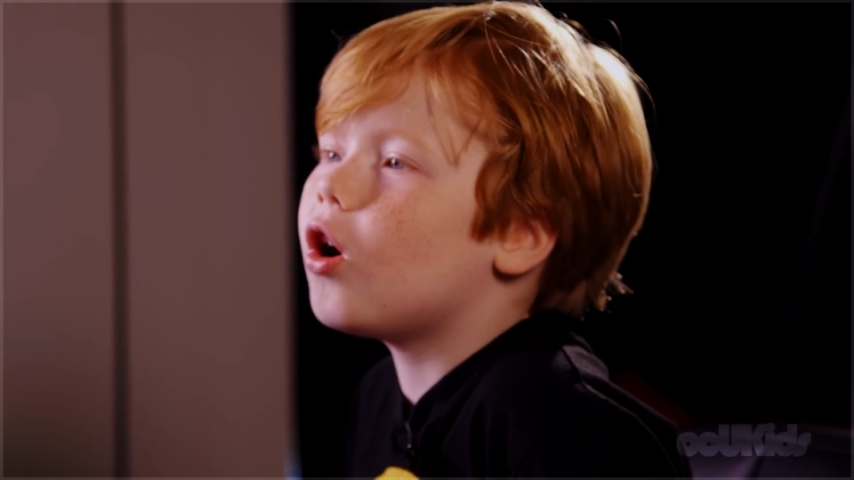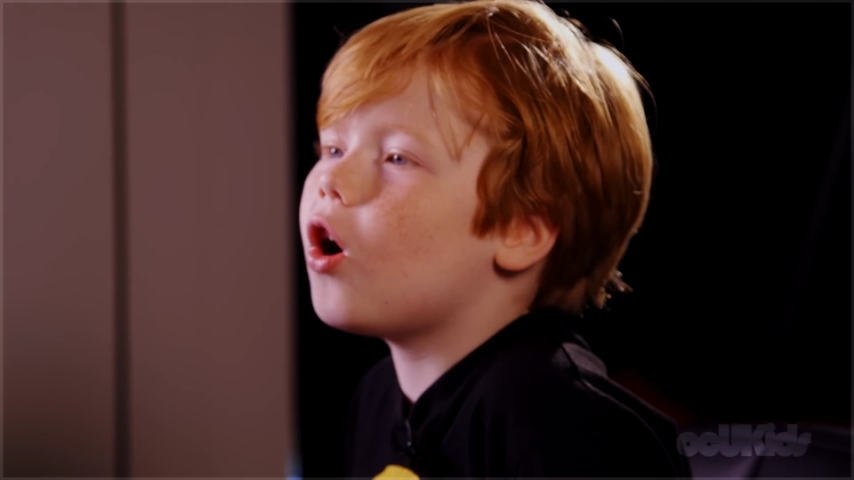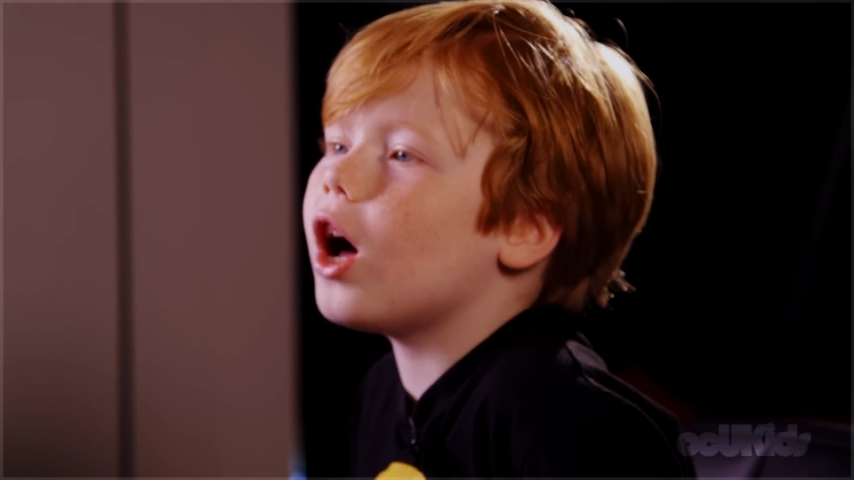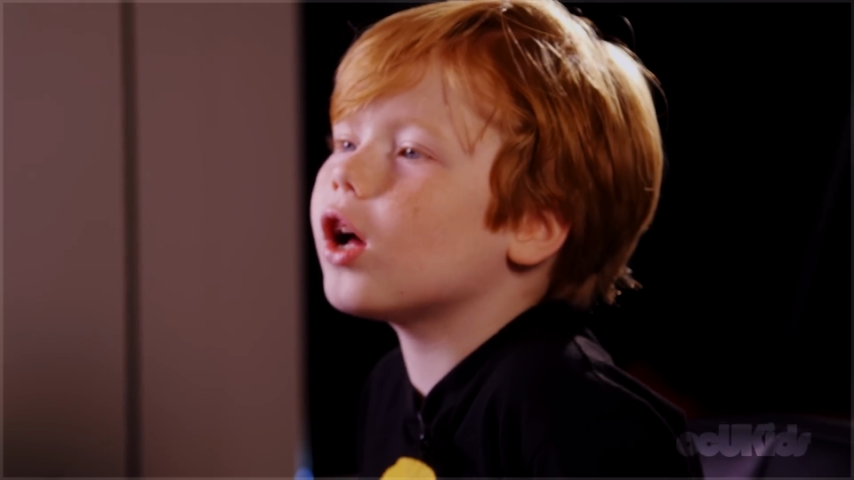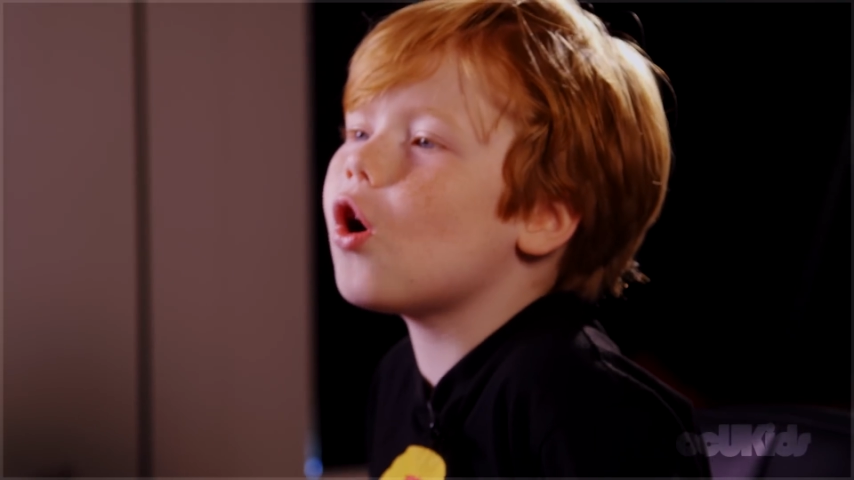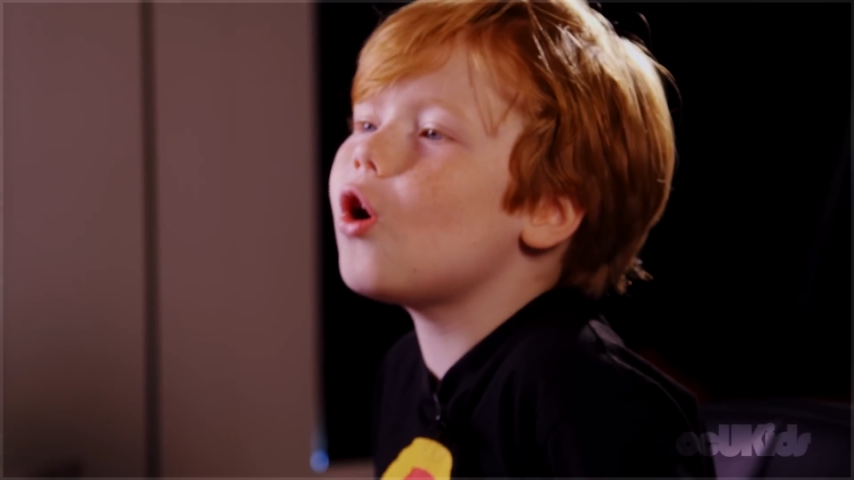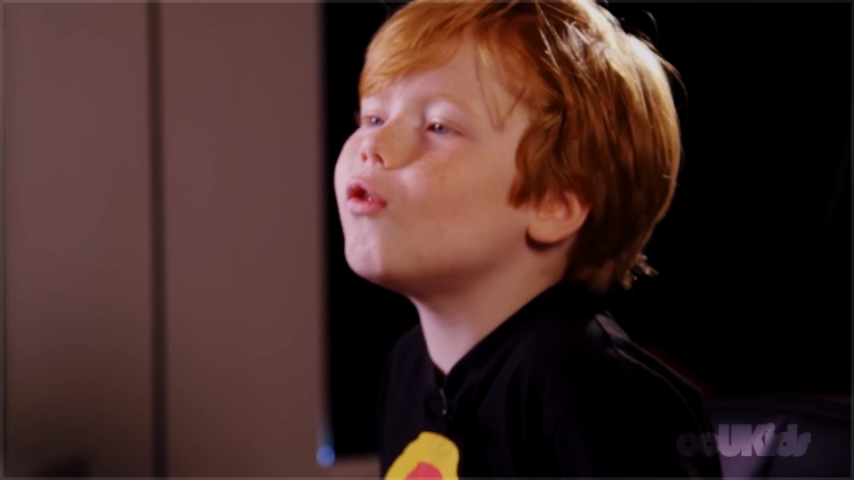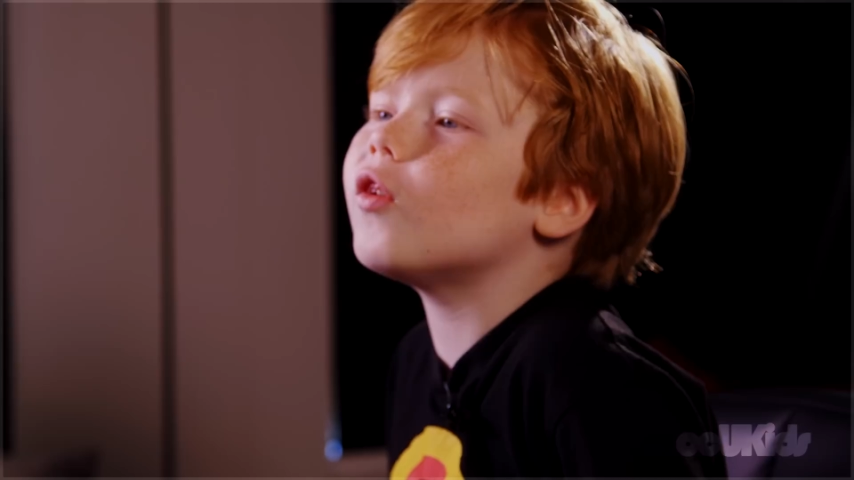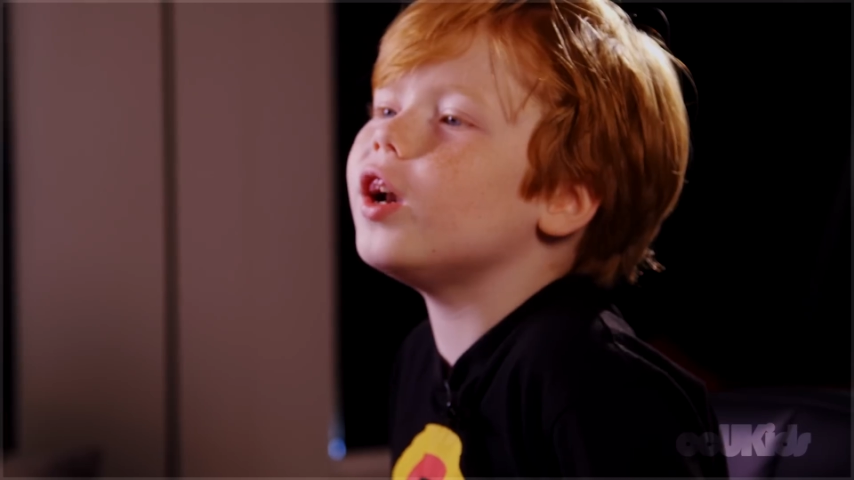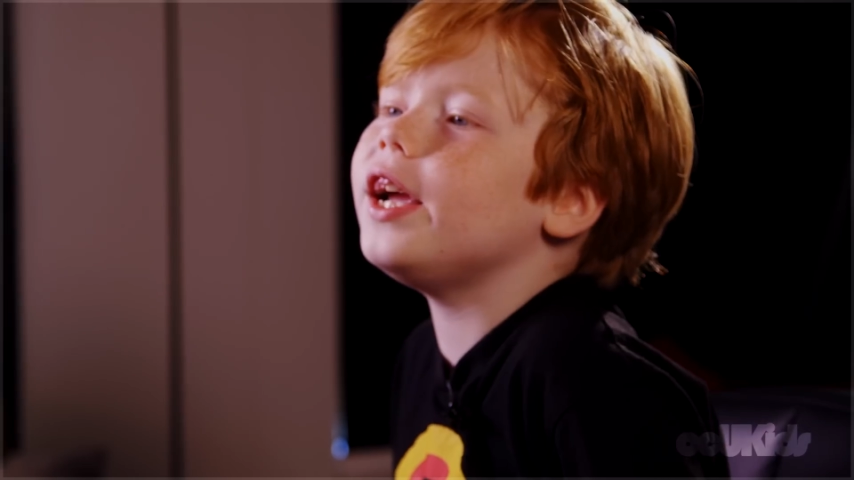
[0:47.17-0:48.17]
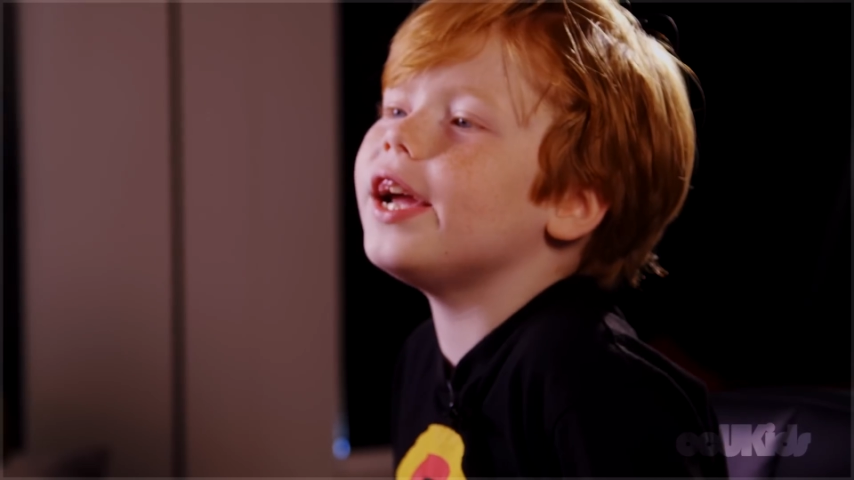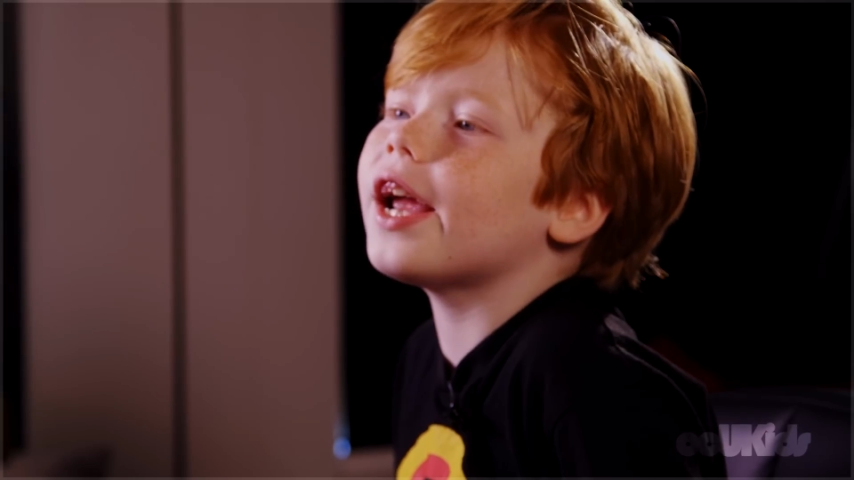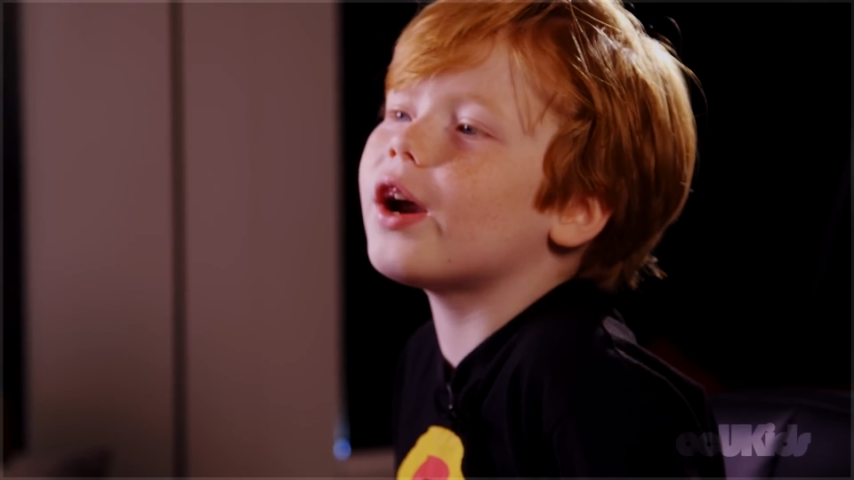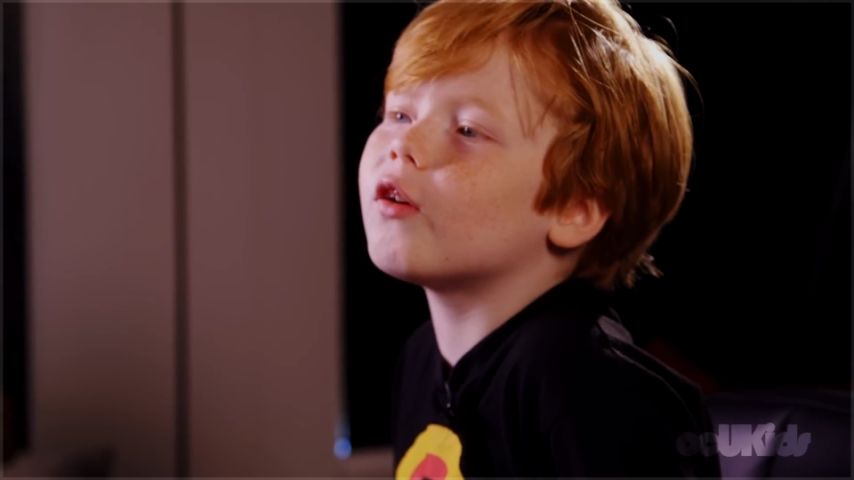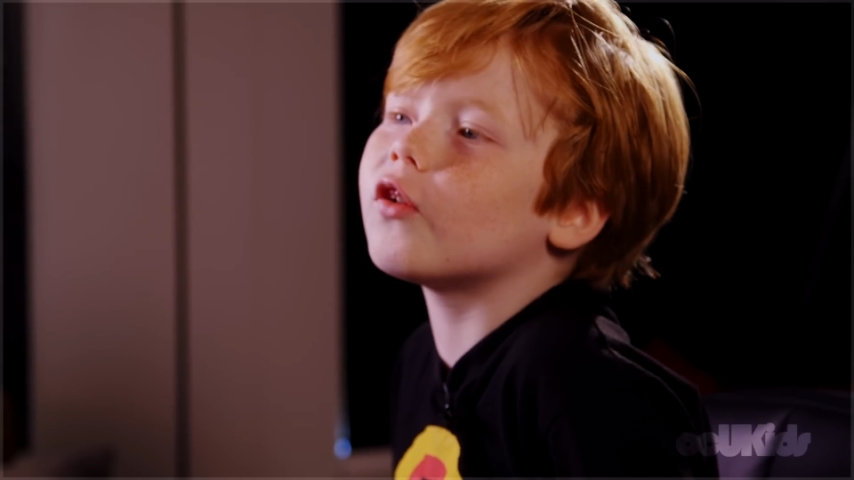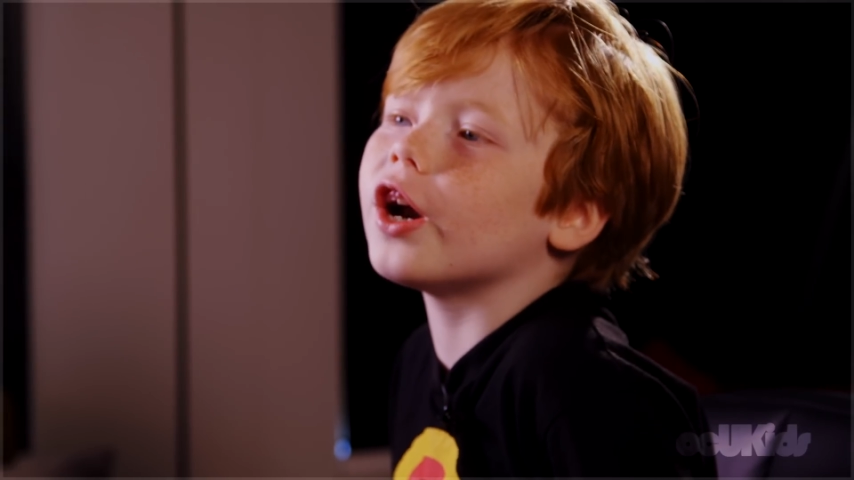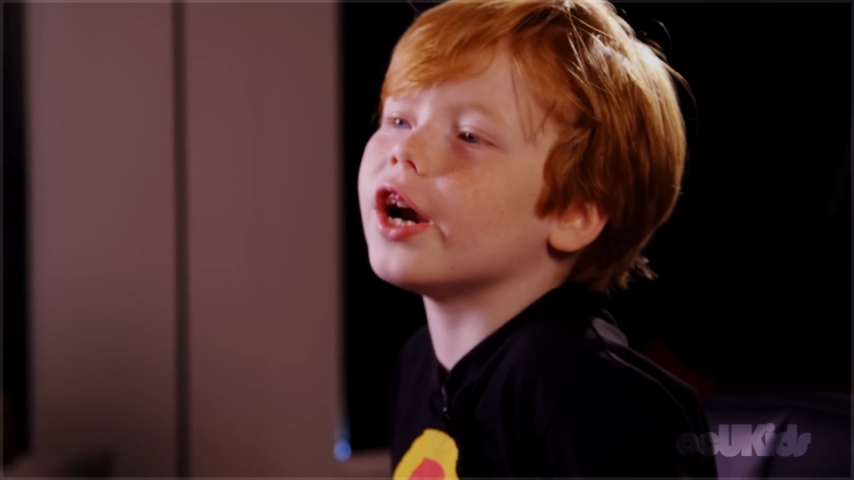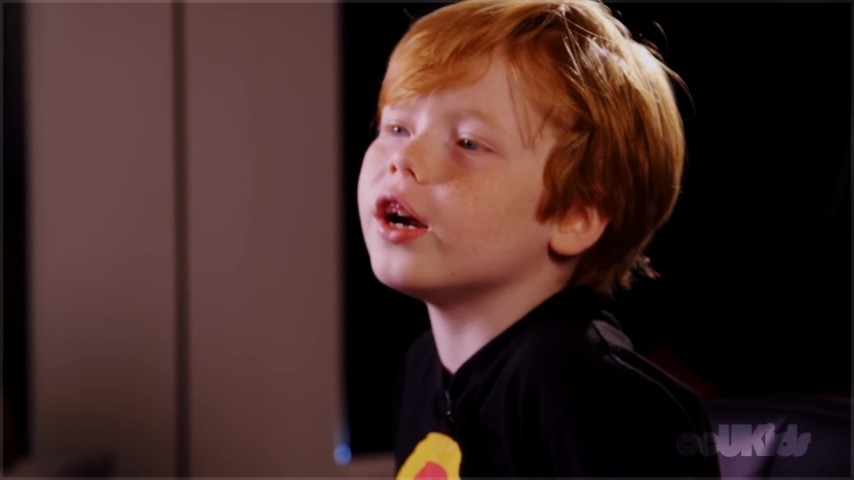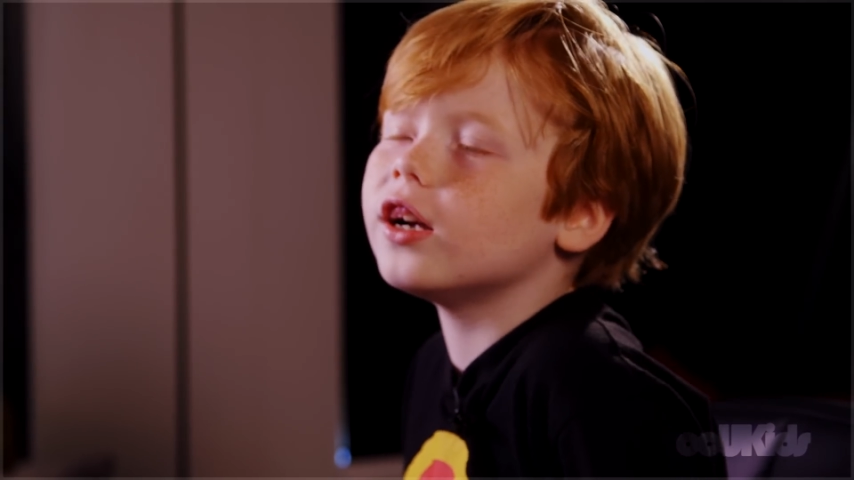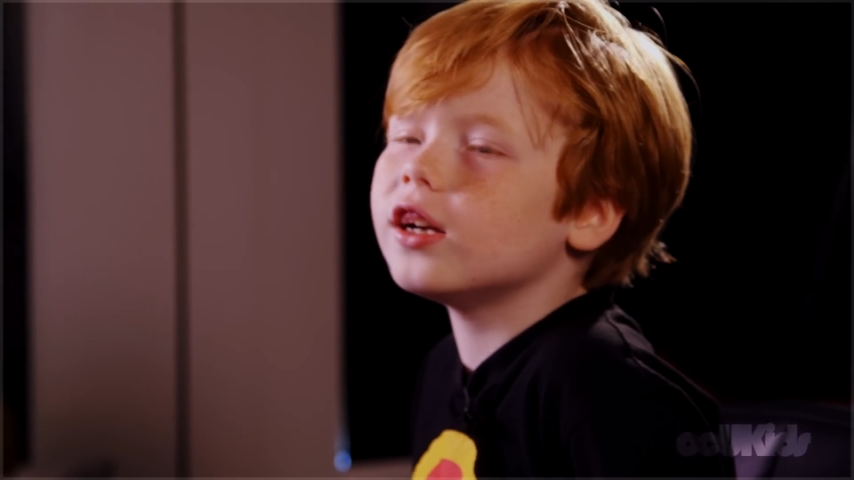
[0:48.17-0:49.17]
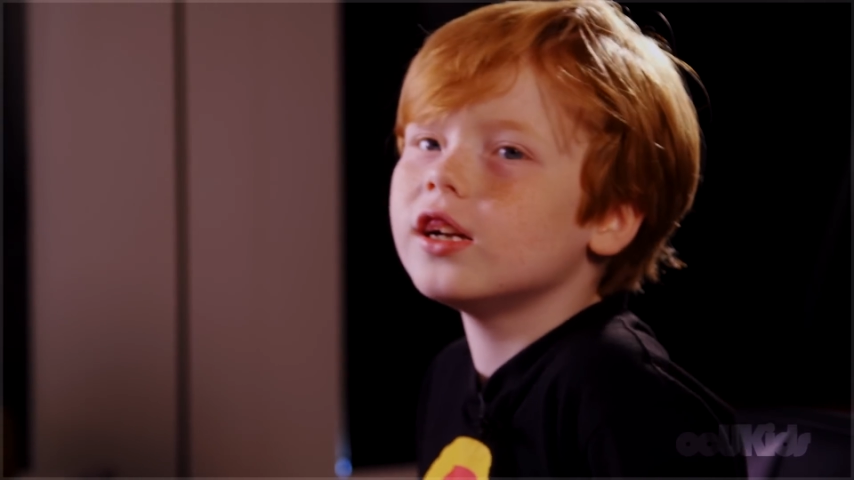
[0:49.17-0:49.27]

Oh, I can't really hear it.